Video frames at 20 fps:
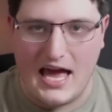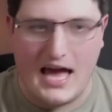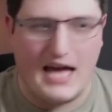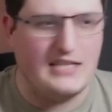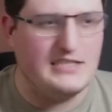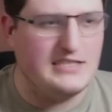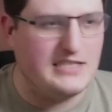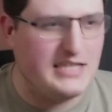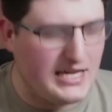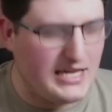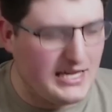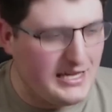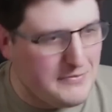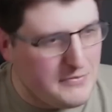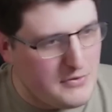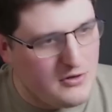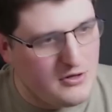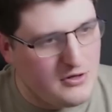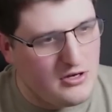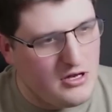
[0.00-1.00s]
And
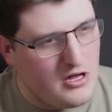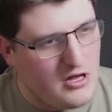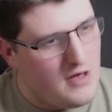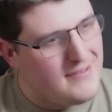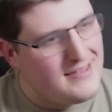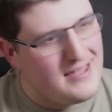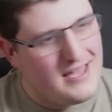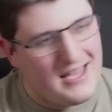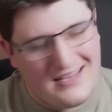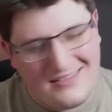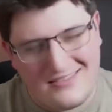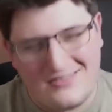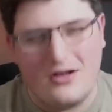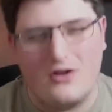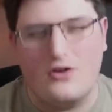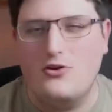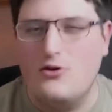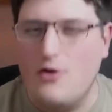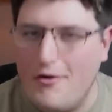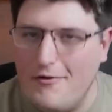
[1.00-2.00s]
Guilliman is
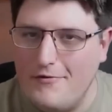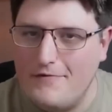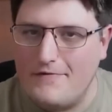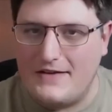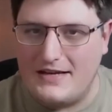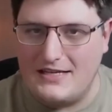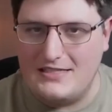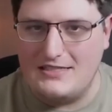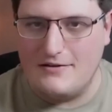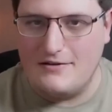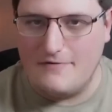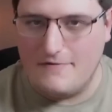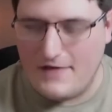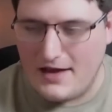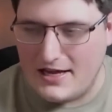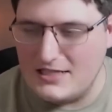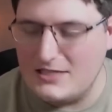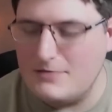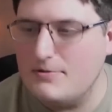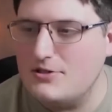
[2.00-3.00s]
not known for his
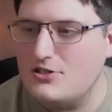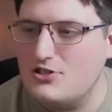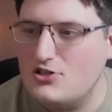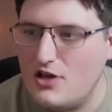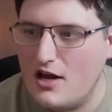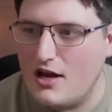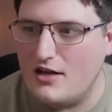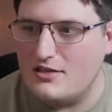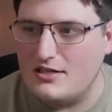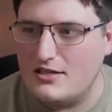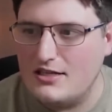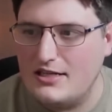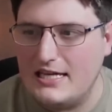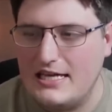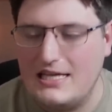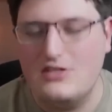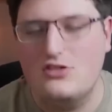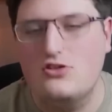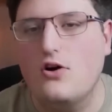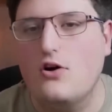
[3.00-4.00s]
defense, but
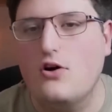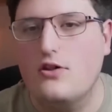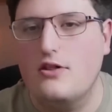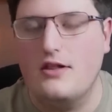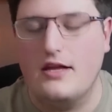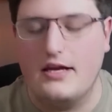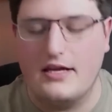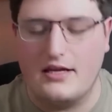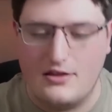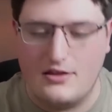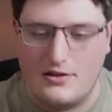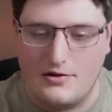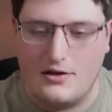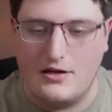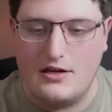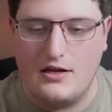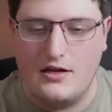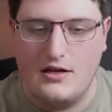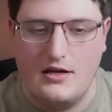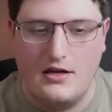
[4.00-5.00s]
certainly he's not like
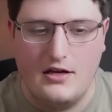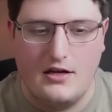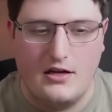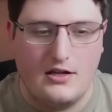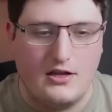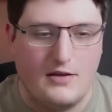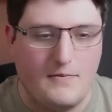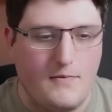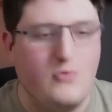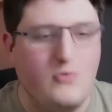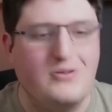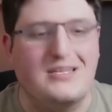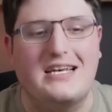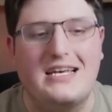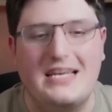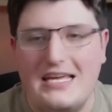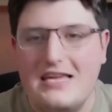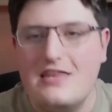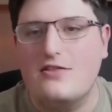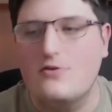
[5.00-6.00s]
the most
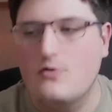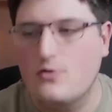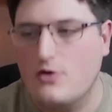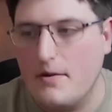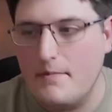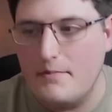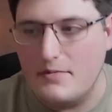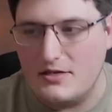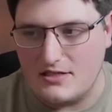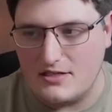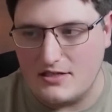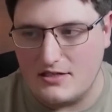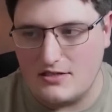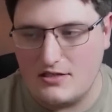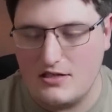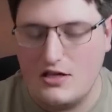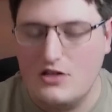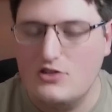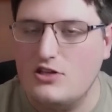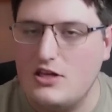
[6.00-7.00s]
lethal combatant.